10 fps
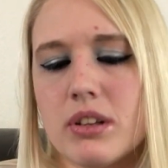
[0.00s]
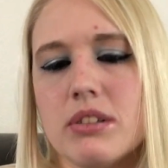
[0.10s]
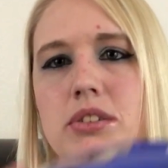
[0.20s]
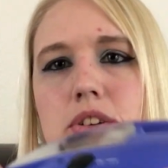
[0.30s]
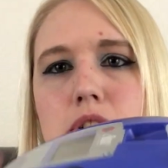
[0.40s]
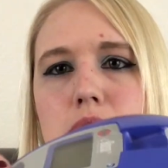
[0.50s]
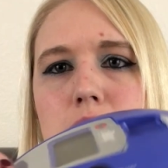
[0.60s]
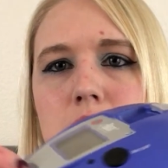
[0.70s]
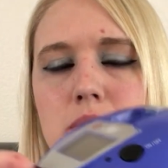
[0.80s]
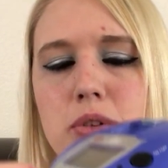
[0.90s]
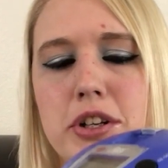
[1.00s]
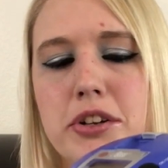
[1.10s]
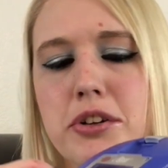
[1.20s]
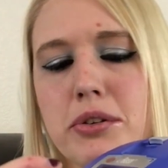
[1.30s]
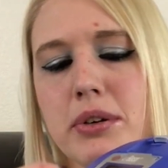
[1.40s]
And so what
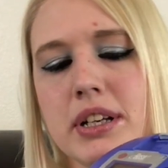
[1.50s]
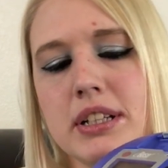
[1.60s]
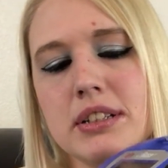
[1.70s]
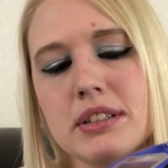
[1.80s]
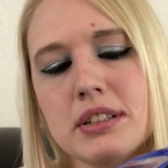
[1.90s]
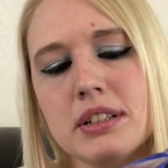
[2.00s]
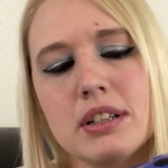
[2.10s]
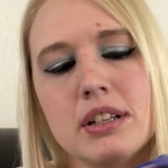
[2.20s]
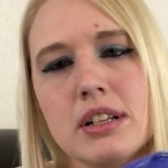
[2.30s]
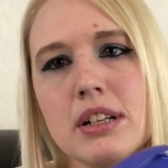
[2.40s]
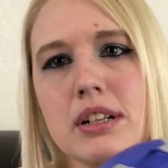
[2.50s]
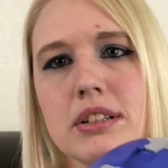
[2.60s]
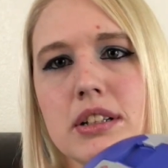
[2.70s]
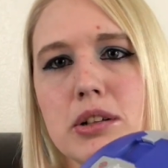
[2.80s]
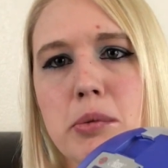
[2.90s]
you do is,
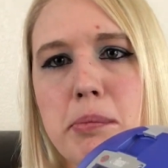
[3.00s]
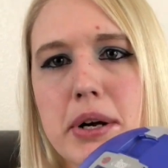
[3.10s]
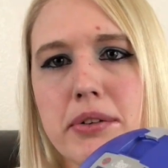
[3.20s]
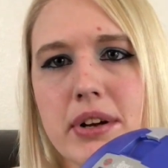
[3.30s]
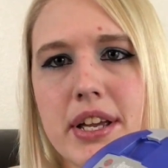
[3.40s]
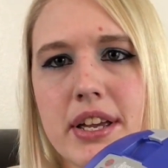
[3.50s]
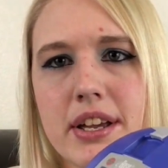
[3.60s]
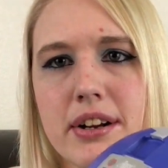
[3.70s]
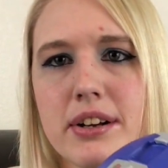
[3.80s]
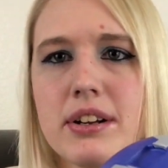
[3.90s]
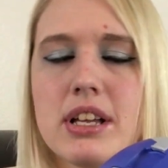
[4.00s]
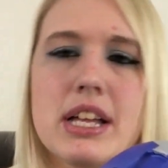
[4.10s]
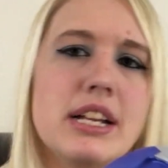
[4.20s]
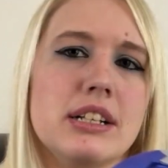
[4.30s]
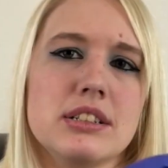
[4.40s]
there's a little button right here,
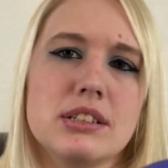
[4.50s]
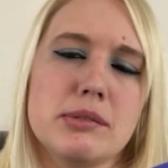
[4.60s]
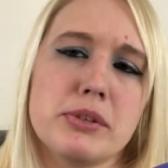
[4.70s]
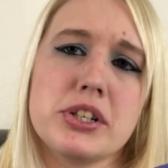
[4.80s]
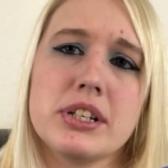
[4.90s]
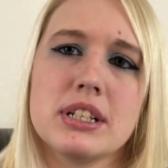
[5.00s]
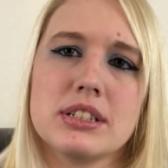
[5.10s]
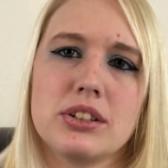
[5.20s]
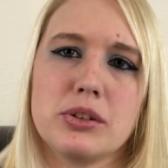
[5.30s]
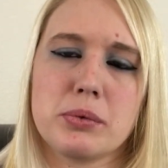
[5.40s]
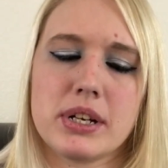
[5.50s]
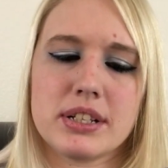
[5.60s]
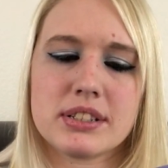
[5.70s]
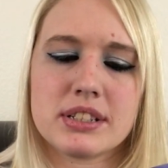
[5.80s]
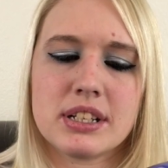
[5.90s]
and the machine does all the
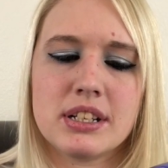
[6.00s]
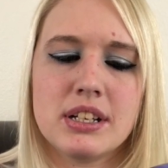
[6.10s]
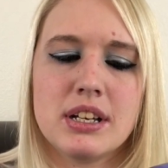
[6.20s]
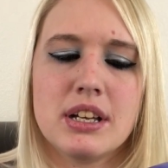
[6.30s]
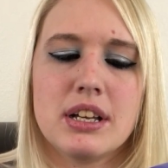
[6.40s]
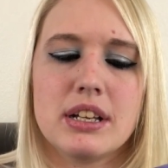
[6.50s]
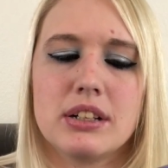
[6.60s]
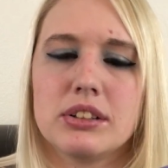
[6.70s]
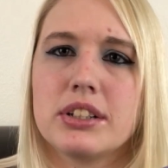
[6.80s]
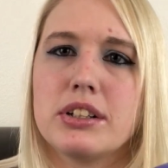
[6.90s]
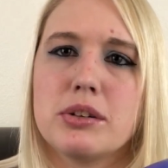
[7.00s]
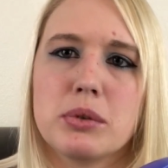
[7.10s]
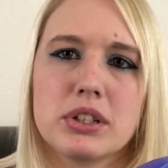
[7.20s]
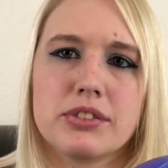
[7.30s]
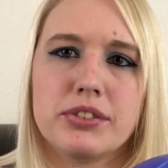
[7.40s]
rest. It'll tell you
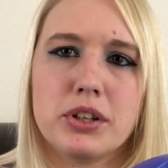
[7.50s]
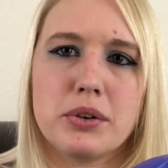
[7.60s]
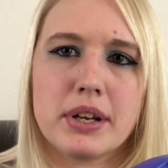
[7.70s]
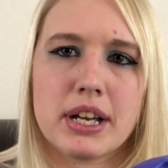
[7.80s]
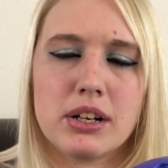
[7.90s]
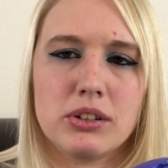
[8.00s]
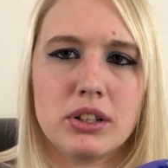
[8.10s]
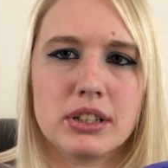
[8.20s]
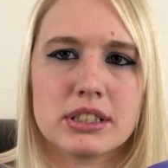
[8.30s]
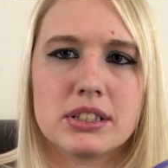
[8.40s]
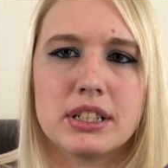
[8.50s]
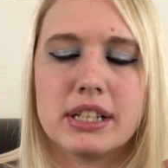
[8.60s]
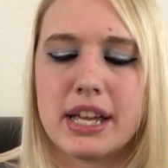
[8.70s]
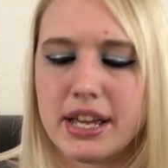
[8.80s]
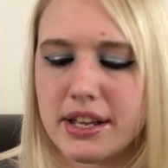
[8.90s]
when it's flowing, how long it's going
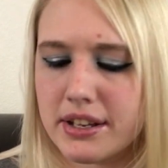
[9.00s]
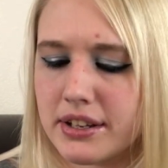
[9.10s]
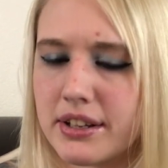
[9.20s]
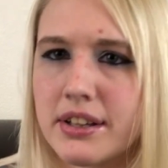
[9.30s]
to take,